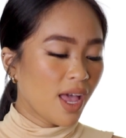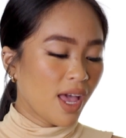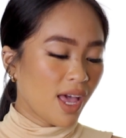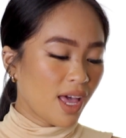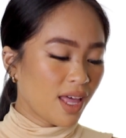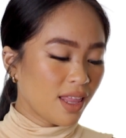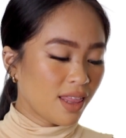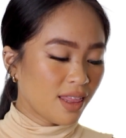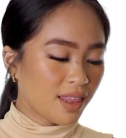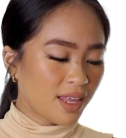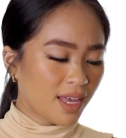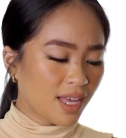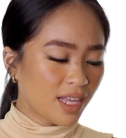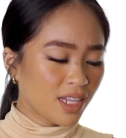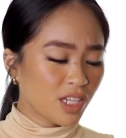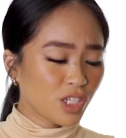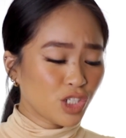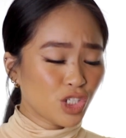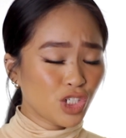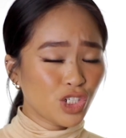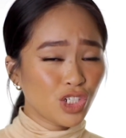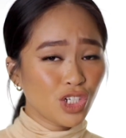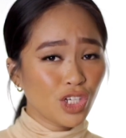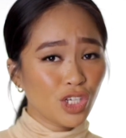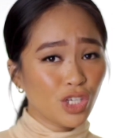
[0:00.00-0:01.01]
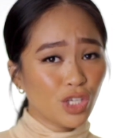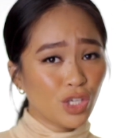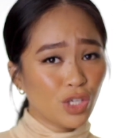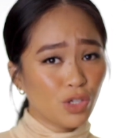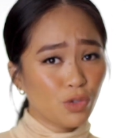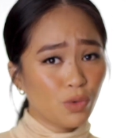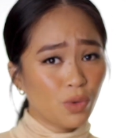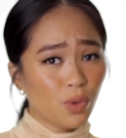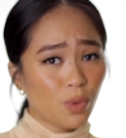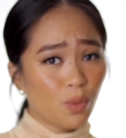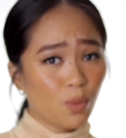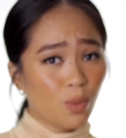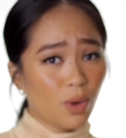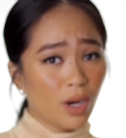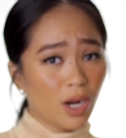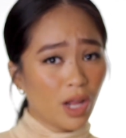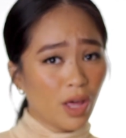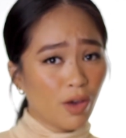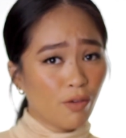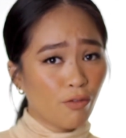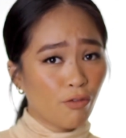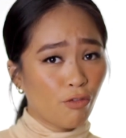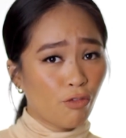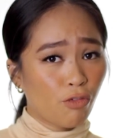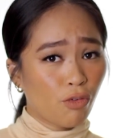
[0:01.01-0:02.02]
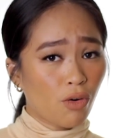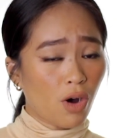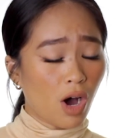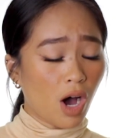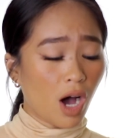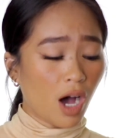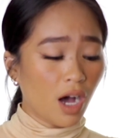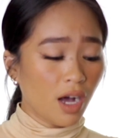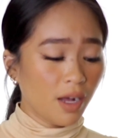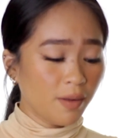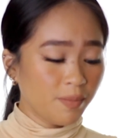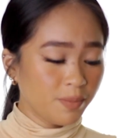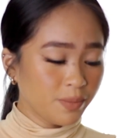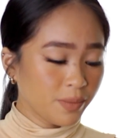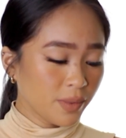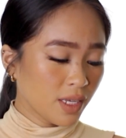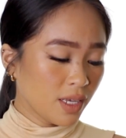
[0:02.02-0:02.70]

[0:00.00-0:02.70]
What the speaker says: And then She Cute Whatever